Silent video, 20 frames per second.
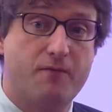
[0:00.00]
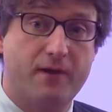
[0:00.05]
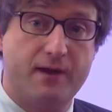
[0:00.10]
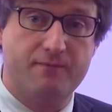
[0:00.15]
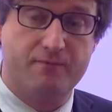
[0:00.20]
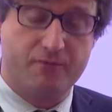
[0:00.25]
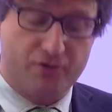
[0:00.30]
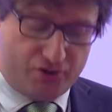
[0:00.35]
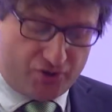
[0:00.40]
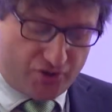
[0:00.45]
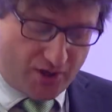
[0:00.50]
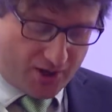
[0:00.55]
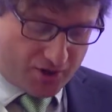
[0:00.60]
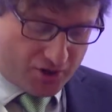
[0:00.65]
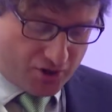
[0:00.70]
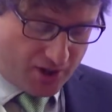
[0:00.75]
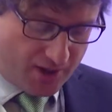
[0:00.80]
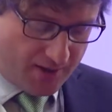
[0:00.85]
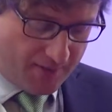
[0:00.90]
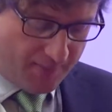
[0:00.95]

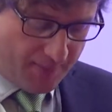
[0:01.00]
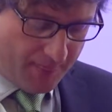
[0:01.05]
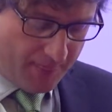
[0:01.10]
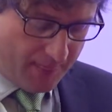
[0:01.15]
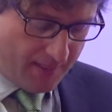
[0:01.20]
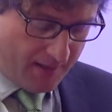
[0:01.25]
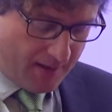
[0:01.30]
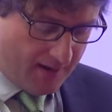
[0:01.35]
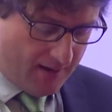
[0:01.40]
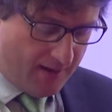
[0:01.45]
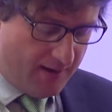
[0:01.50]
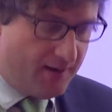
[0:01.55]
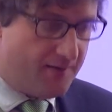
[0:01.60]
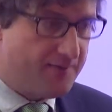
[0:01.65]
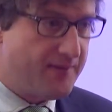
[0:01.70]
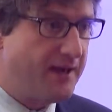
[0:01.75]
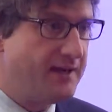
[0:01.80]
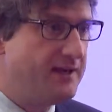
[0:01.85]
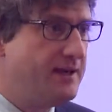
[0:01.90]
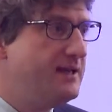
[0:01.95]
infrastructure,
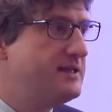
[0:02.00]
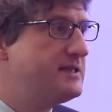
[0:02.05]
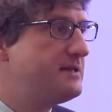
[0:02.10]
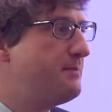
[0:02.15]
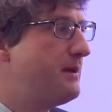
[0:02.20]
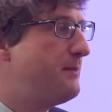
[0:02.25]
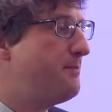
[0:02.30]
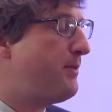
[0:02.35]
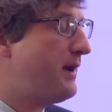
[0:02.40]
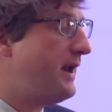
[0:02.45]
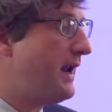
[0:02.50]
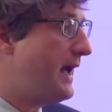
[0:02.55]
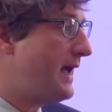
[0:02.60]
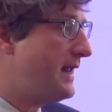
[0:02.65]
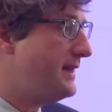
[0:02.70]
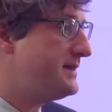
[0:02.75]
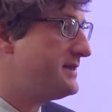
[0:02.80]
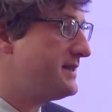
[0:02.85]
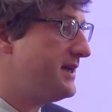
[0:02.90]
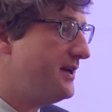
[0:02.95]
they need to be
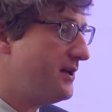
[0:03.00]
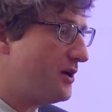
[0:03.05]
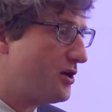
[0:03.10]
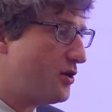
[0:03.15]
planned in a